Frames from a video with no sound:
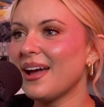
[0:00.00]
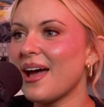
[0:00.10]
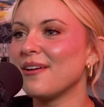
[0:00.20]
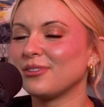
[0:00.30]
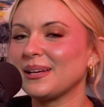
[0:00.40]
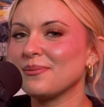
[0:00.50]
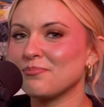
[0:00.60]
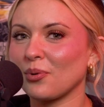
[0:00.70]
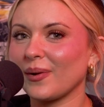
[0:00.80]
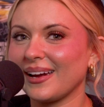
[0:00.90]
Every
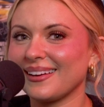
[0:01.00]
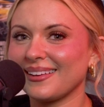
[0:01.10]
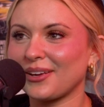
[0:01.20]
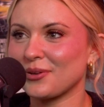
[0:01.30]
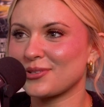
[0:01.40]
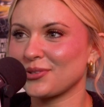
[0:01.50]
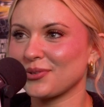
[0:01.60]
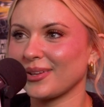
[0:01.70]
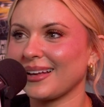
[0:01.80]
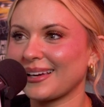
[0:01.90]
boy goes
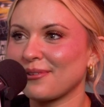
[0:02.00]
through the like